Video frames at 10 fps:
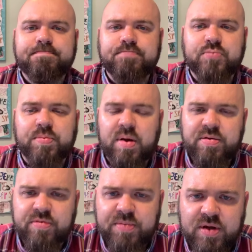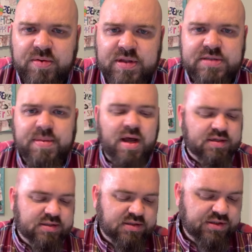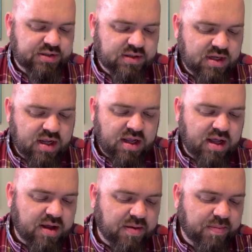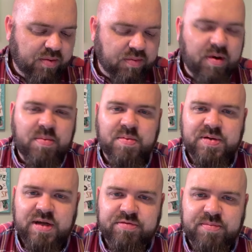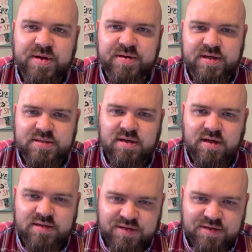we're probably familiar with this passage. But we're probably not familiar that it's connected